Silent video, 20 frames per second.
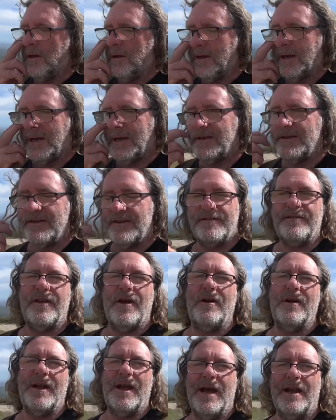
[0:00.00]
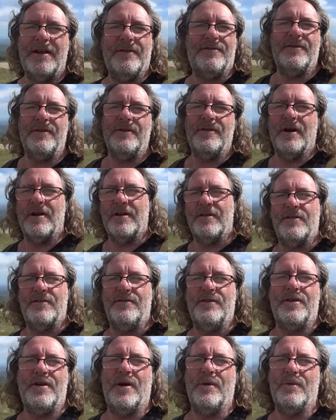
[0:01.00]
You can just donate a few dollars
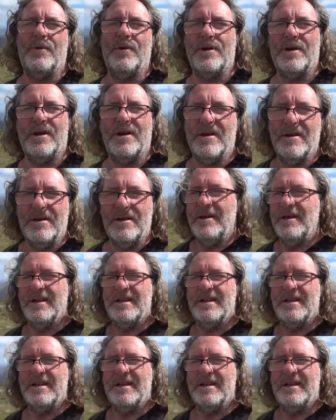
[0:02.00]
if you don't want a